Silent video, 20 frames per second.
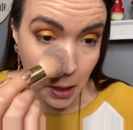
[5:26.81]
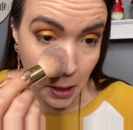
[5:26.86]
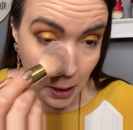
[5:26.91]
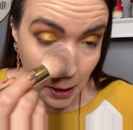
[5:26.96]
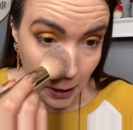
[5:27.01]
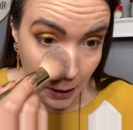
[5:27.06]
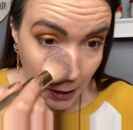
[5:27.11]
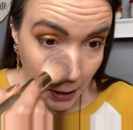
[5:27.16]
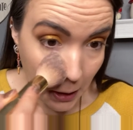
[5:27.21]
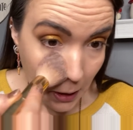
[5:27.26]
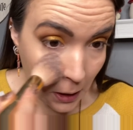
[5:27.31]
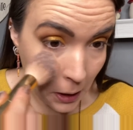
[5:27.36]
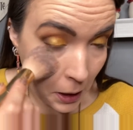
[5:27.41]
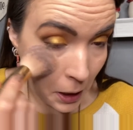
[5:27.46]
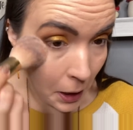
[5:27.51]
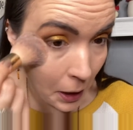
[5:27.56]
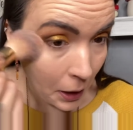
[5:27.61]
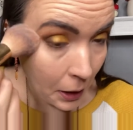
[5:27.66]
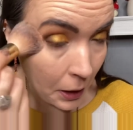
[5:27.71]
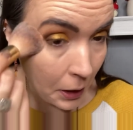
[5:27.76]
And
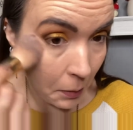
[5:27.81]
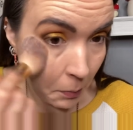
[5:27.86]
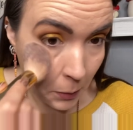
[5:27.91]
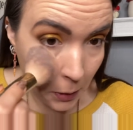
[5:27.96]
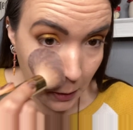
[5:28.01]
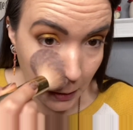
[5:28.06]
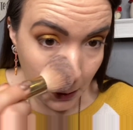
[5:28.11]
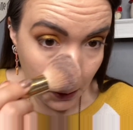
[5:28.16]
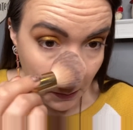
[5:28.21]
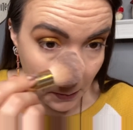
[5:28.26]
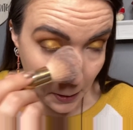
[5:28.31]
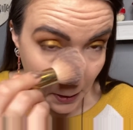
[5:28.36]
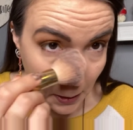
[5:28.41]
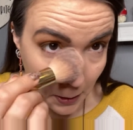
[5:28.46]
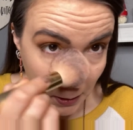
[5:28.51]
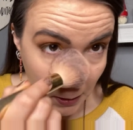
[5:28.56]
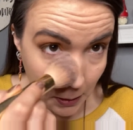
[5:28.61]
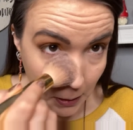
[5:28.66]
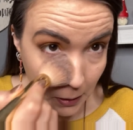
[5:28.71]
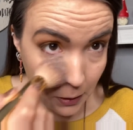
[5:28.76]
I am going to go
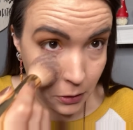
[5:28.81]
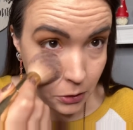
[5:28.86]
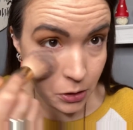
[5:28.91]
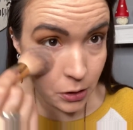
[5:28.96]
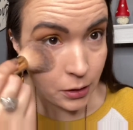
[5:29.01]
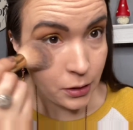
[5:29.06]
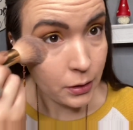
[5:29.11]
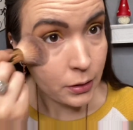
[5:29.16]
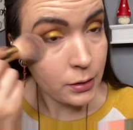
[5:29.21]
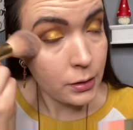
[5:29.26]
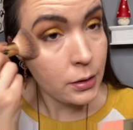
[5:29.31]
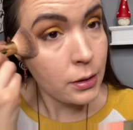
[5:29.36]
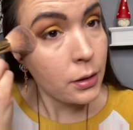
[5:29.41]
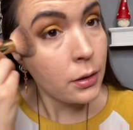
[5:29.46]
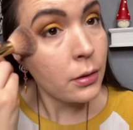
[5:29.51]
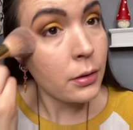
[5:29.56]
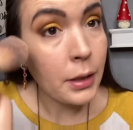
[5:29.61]
ahead and just